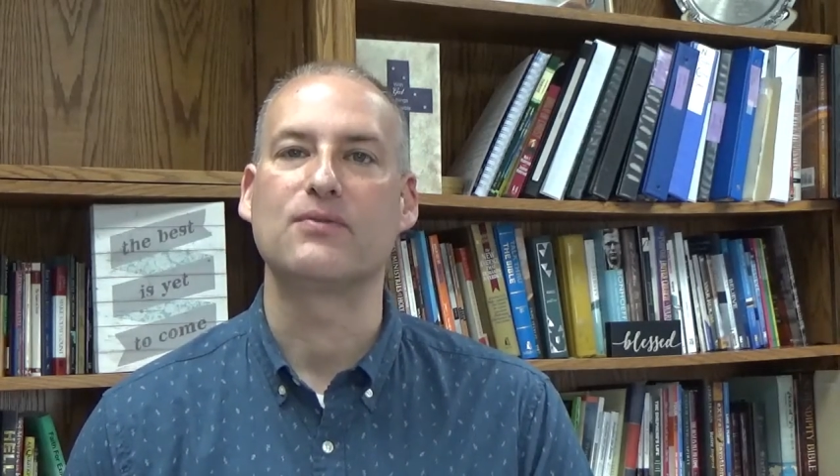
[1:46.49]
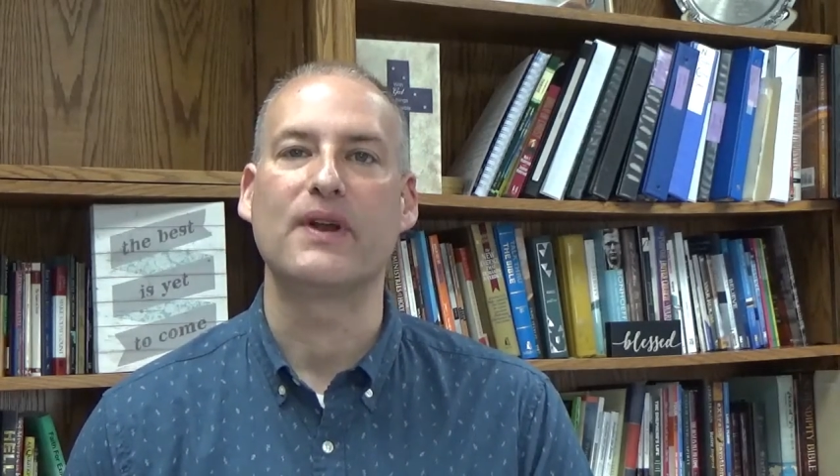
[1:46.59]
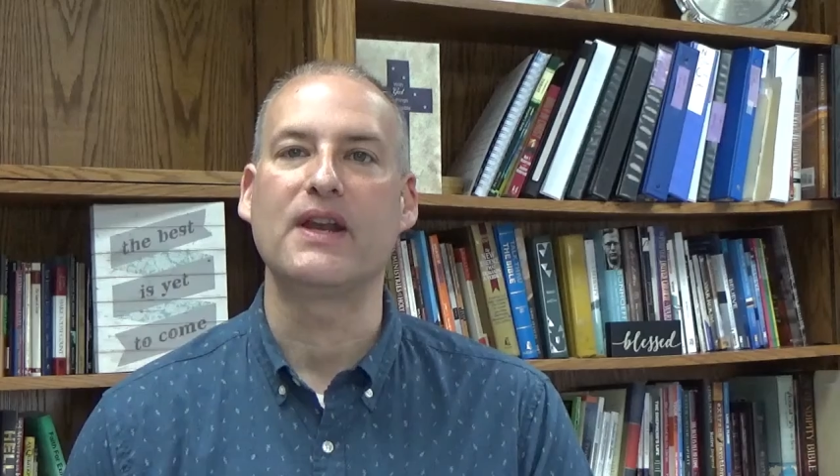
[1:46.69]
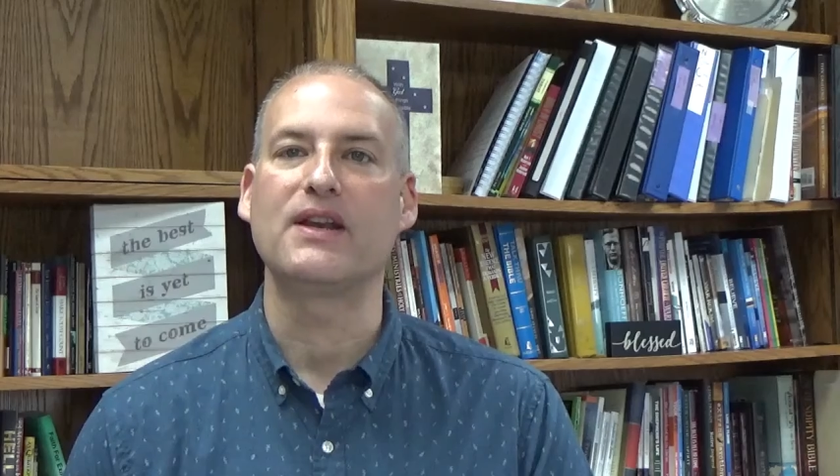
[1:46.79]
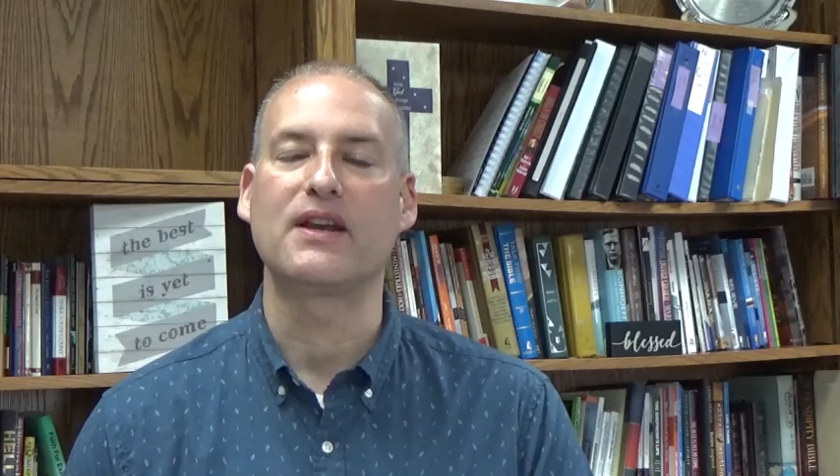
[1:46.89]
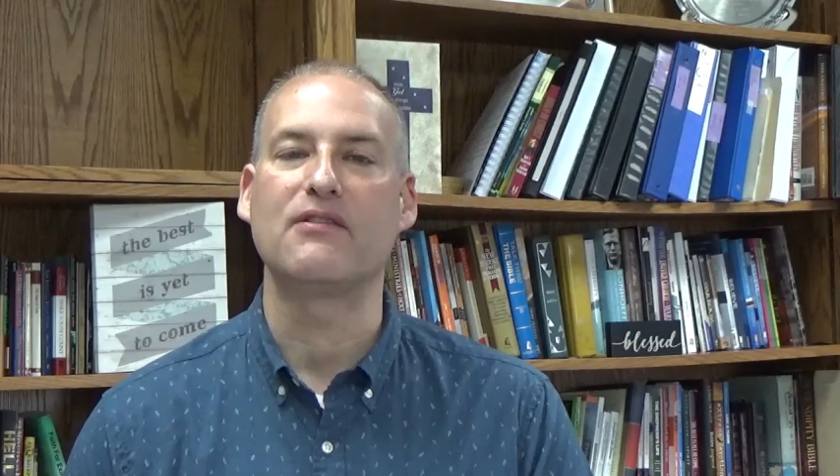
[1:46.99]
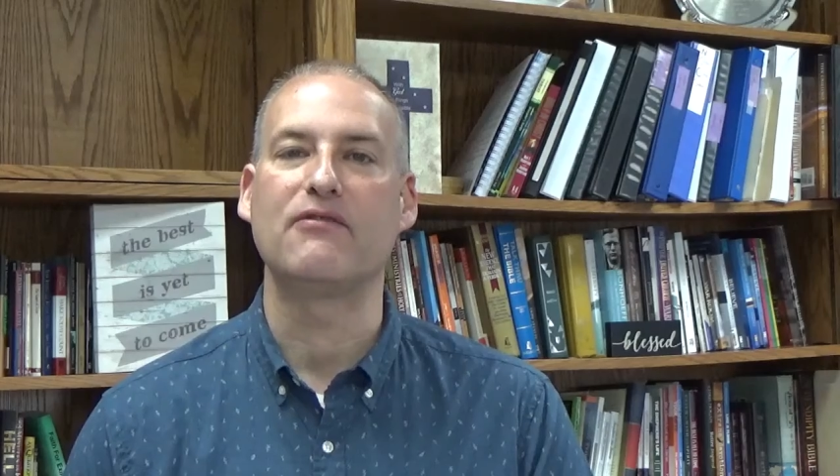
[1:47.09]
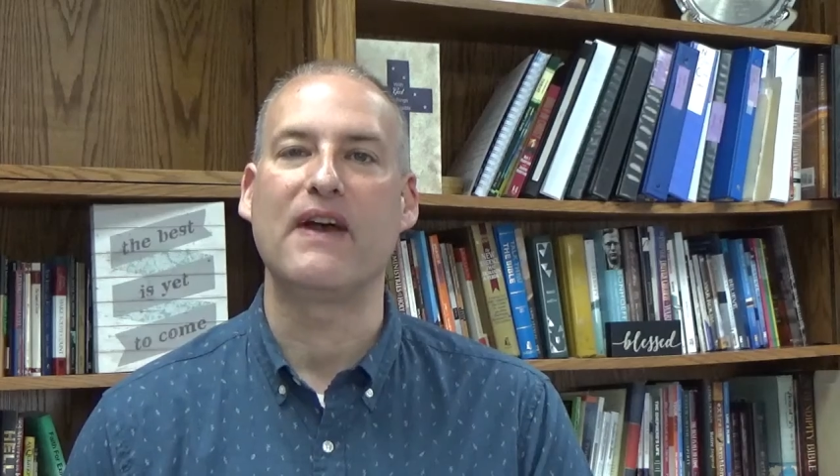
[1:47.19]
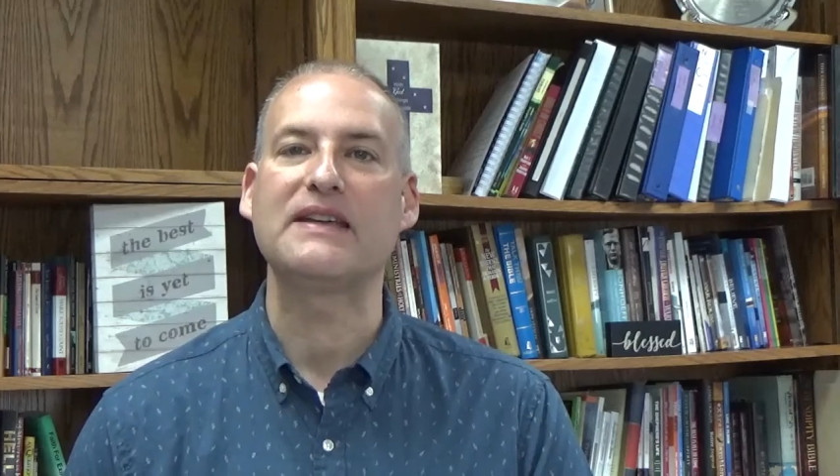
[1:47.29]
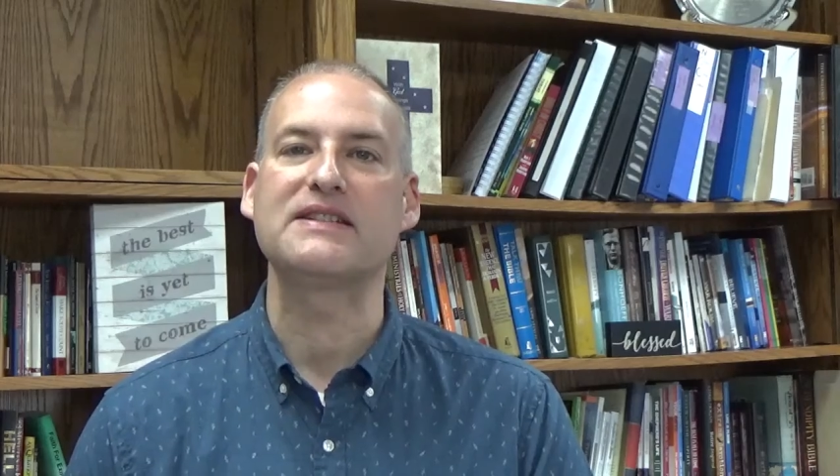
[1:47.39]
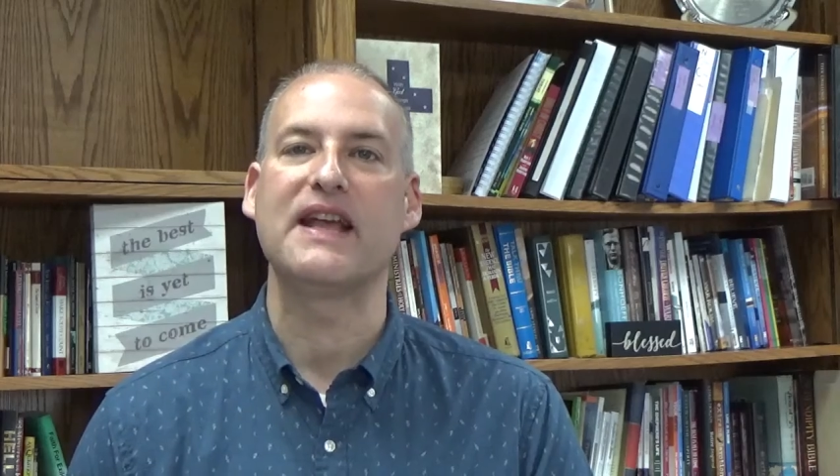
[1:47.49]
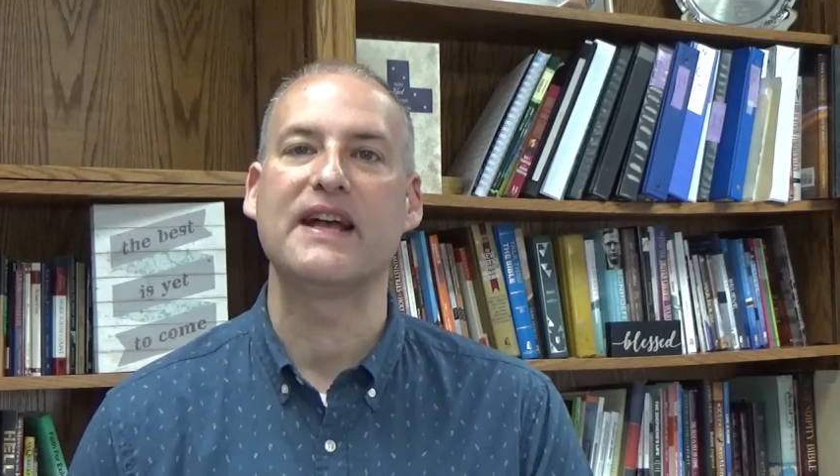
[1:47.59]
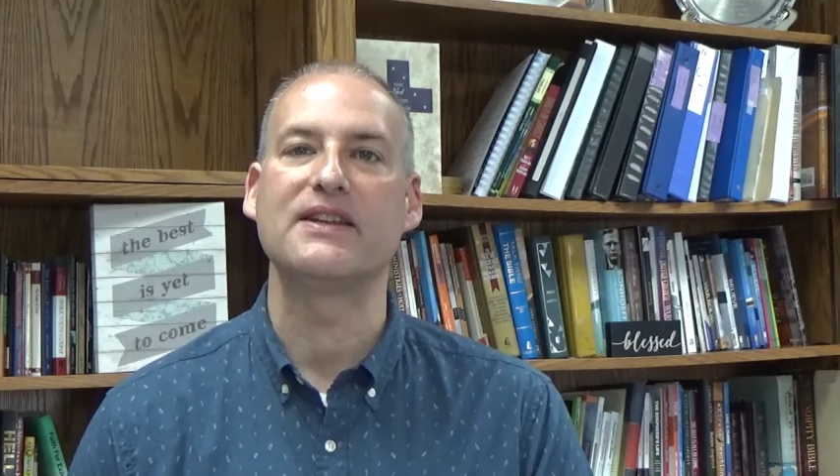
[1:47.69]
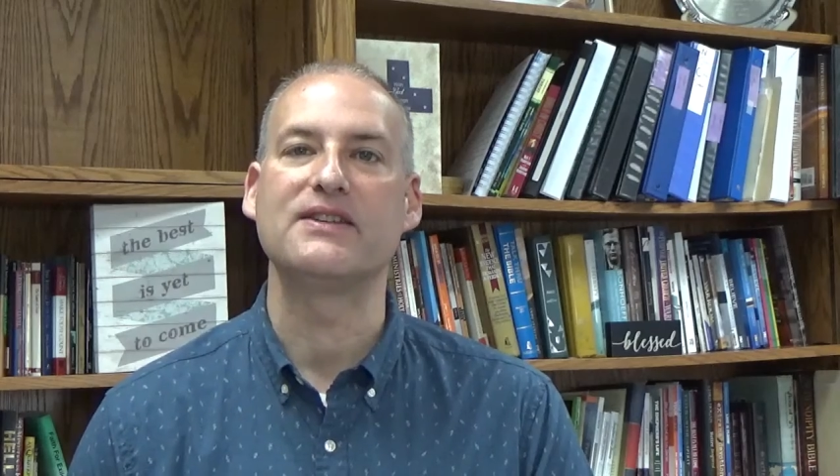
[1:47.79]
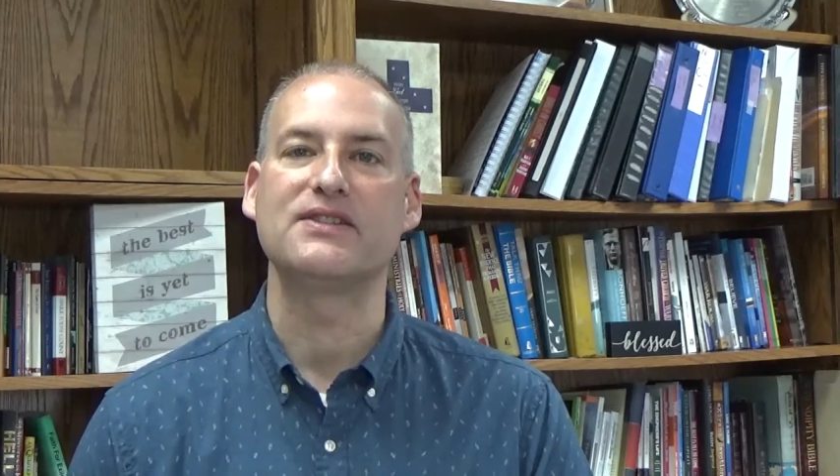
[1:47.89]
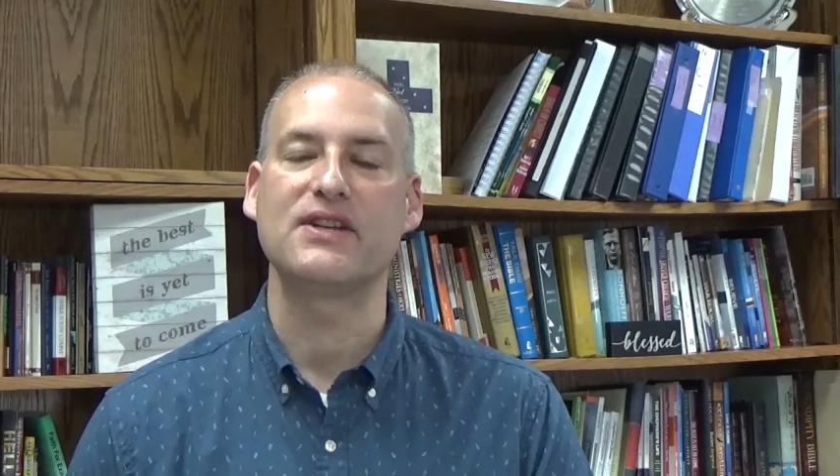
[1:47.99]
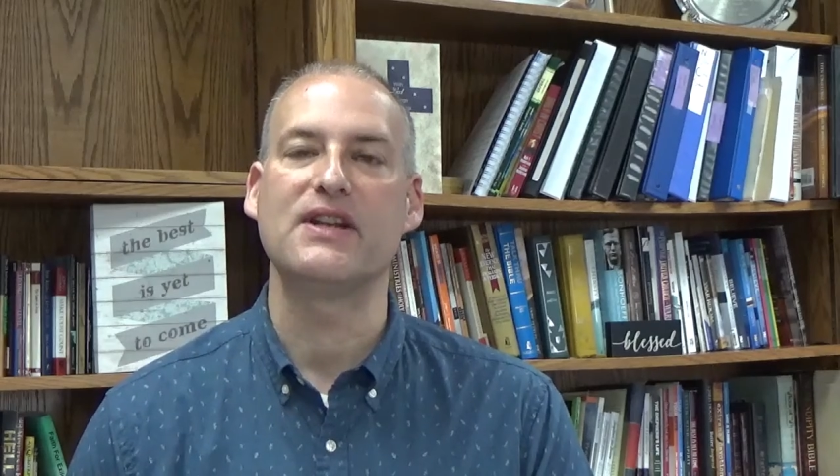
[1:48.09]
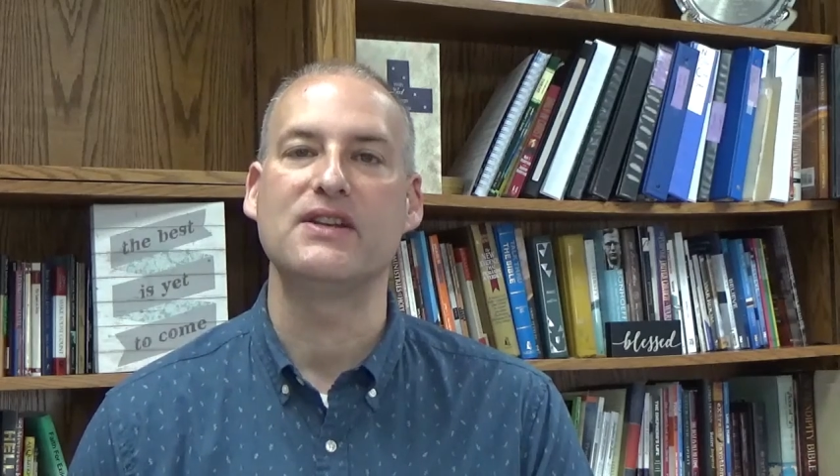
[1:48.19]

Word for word: We need to confess that sin